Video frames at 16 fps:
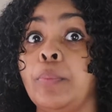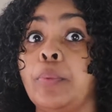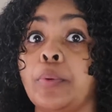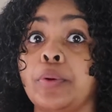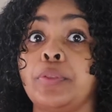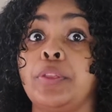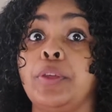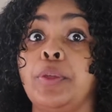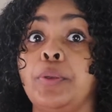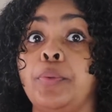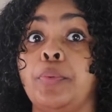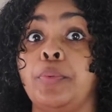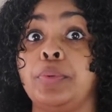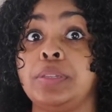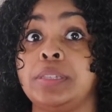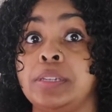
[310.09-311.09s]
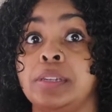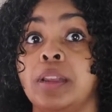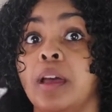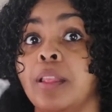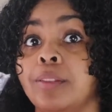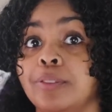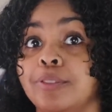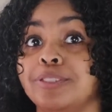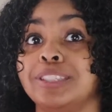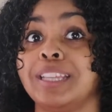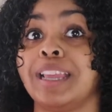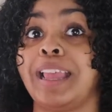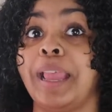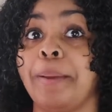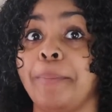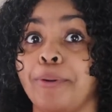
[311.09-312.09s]
more than
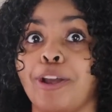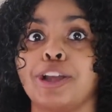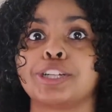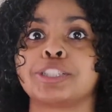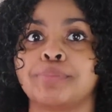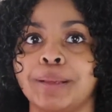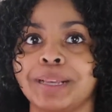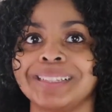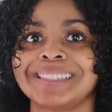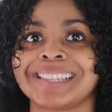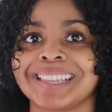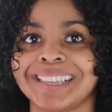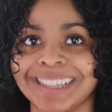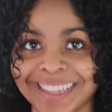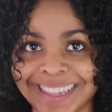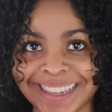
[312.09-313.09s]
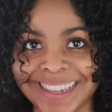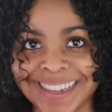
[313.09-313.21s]
$10 a brush basically.